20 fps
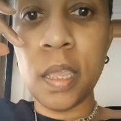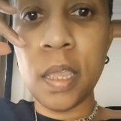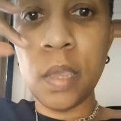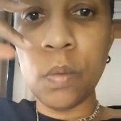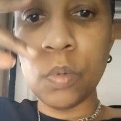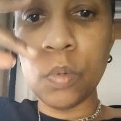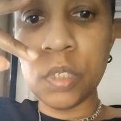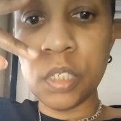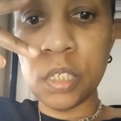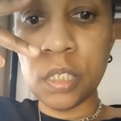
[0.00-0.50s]

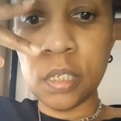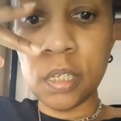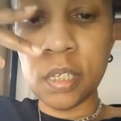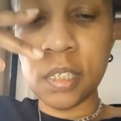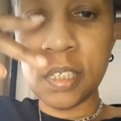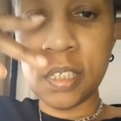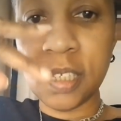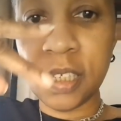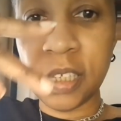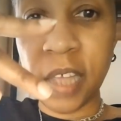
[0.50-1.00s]
it was
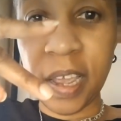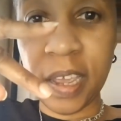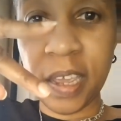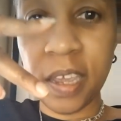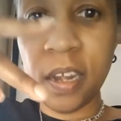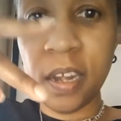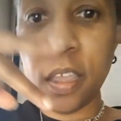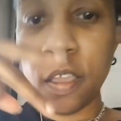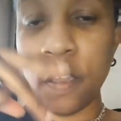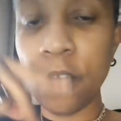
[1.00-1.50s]
the
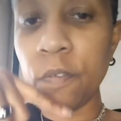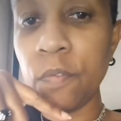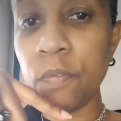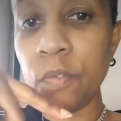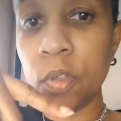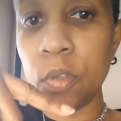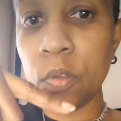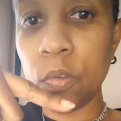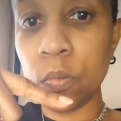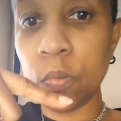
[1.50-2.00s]
second
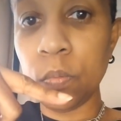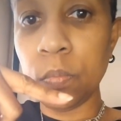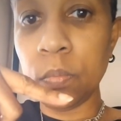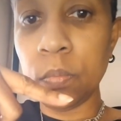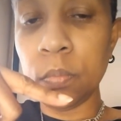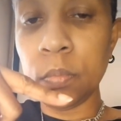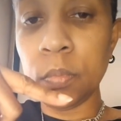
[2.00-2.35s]
interview